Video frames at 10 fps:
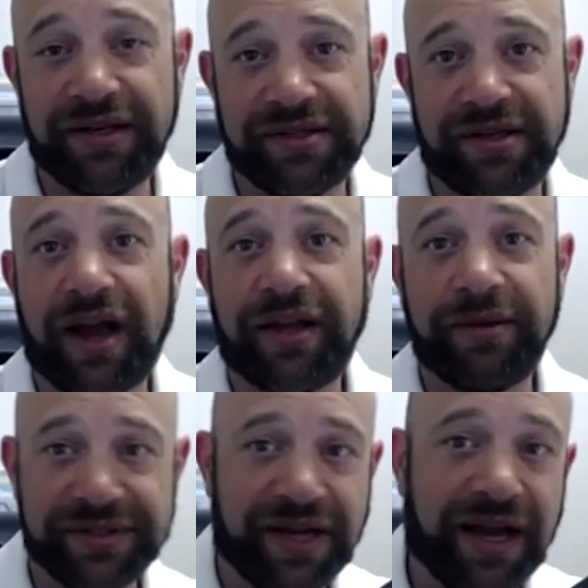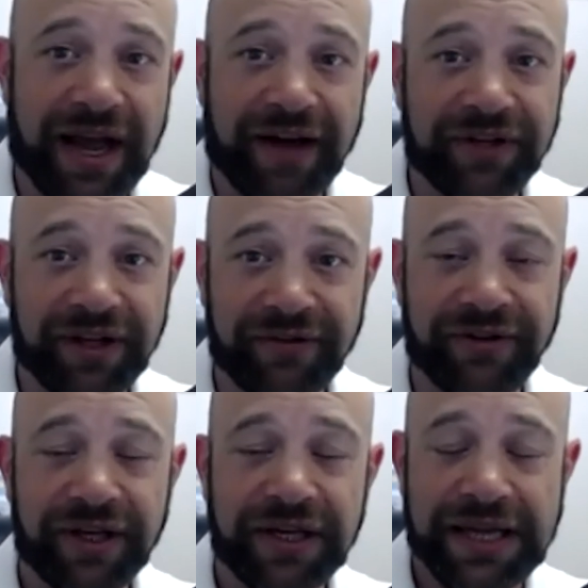Does the document say I have to give
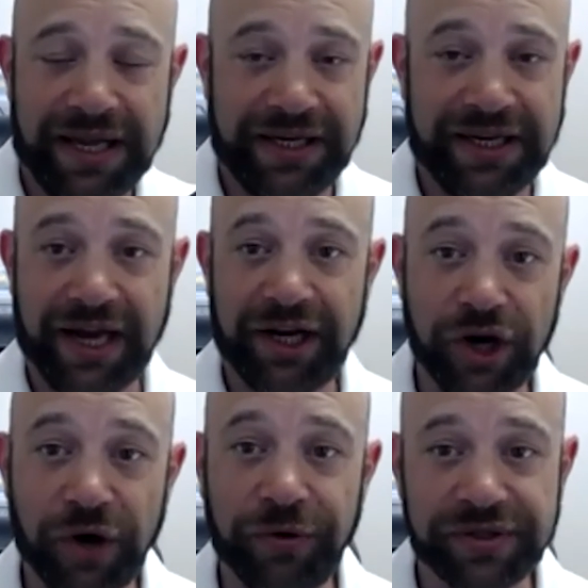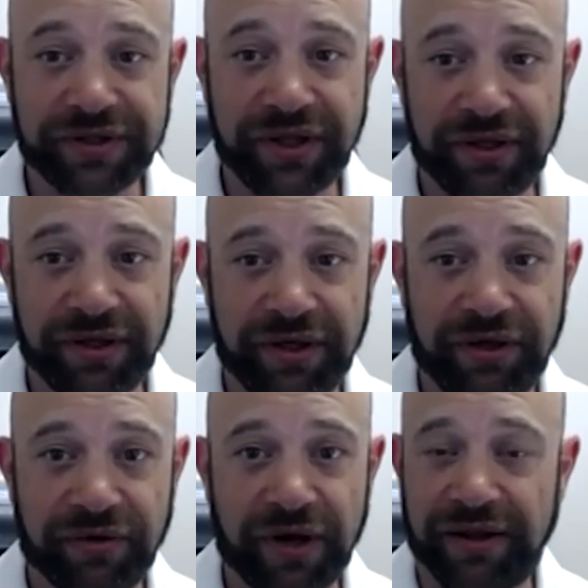any kind of notice that
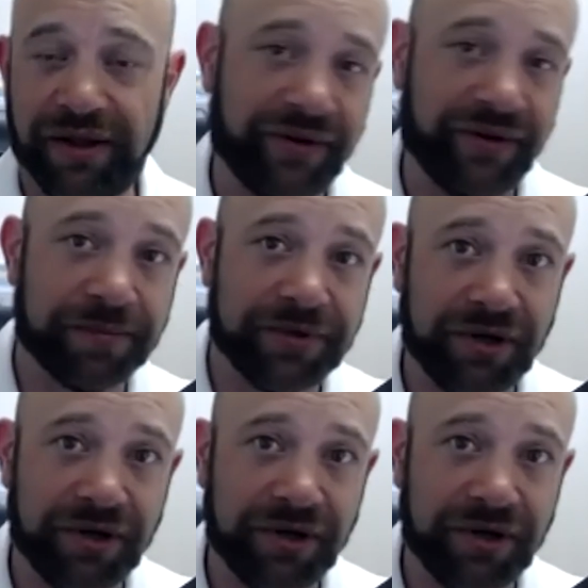you're not living up